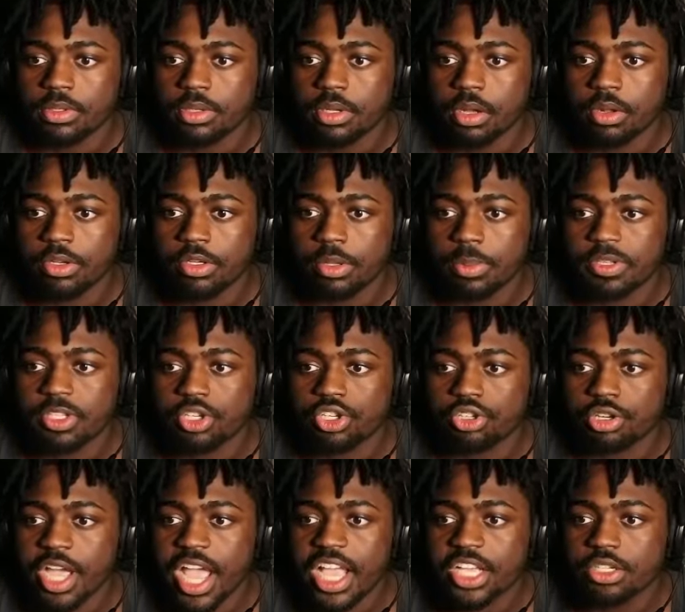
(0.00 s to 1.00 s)
Oh, there's a bunch of
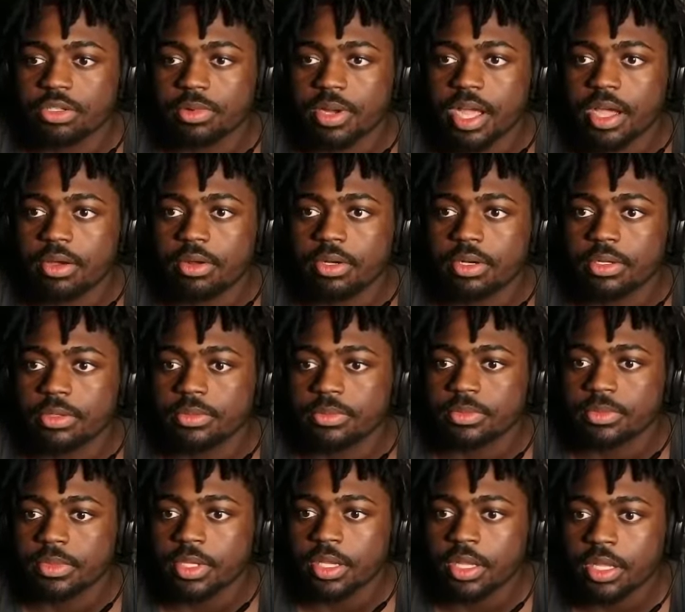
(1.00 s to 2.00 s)
trash around.
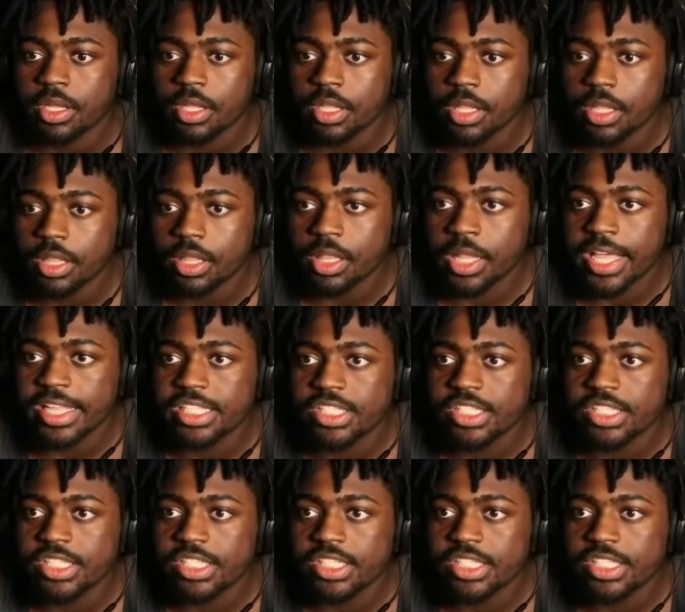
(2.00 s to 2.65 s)
Light